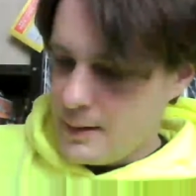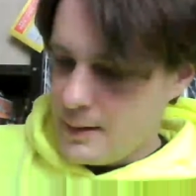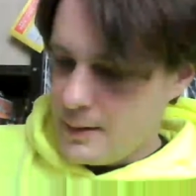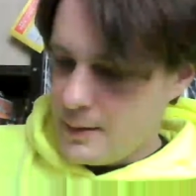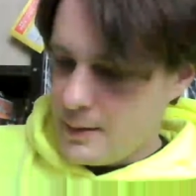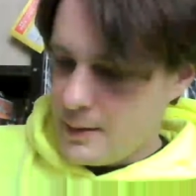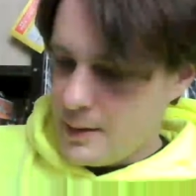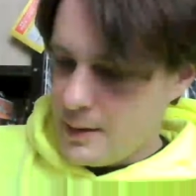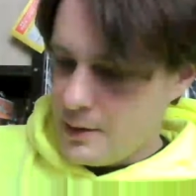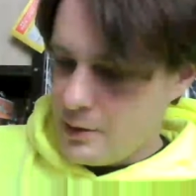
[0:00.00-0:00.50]

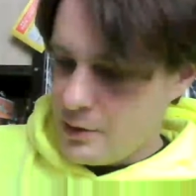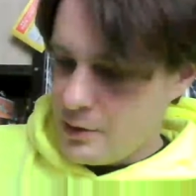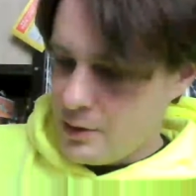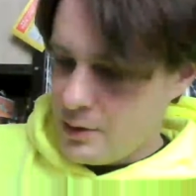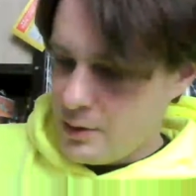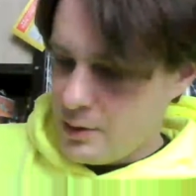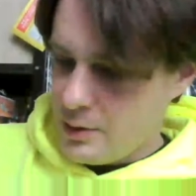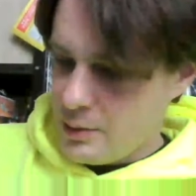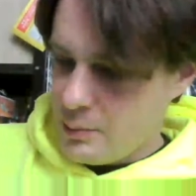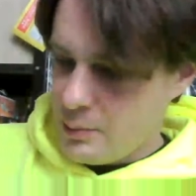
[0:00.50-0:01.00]
And
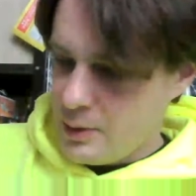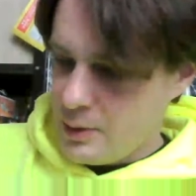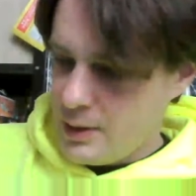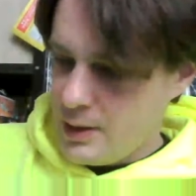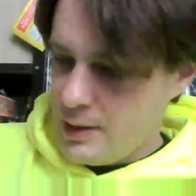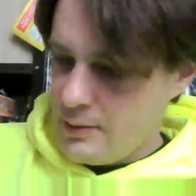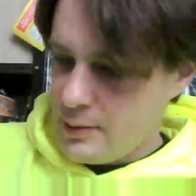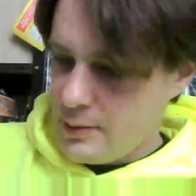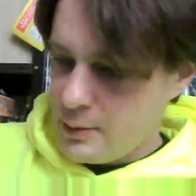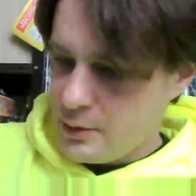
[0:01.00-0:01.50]
I
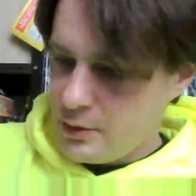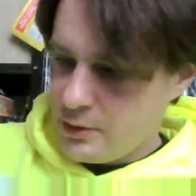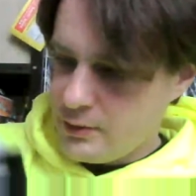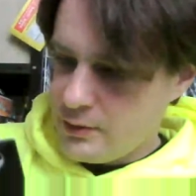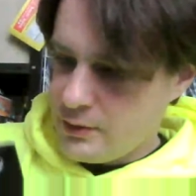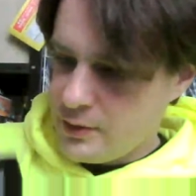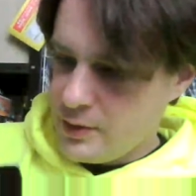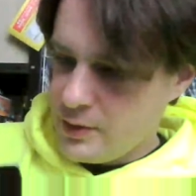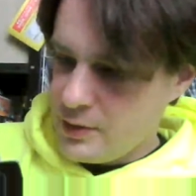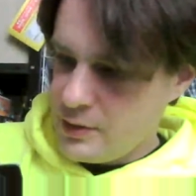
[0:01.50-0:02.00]
believe there was
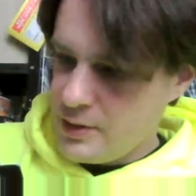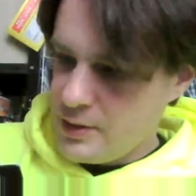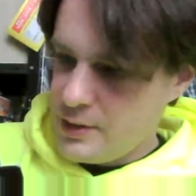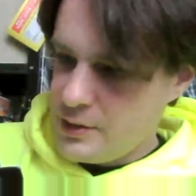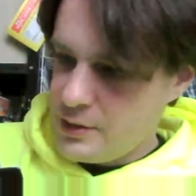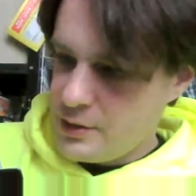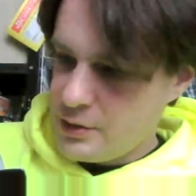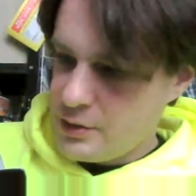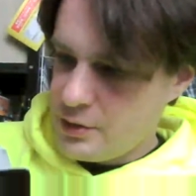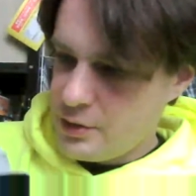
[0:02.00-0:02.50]

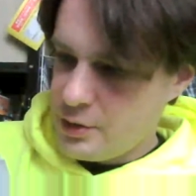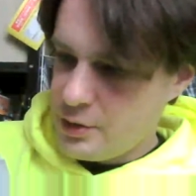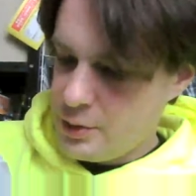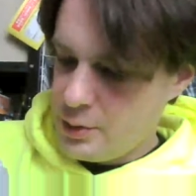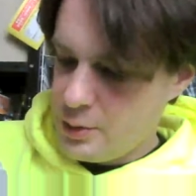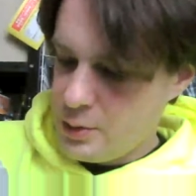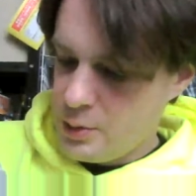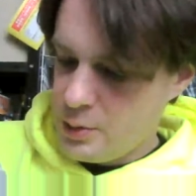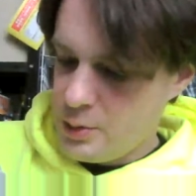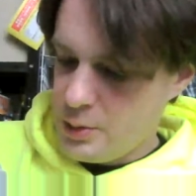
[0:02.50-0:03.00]

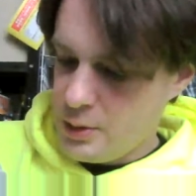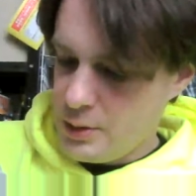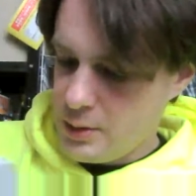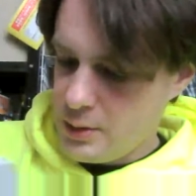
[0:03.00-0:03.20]
32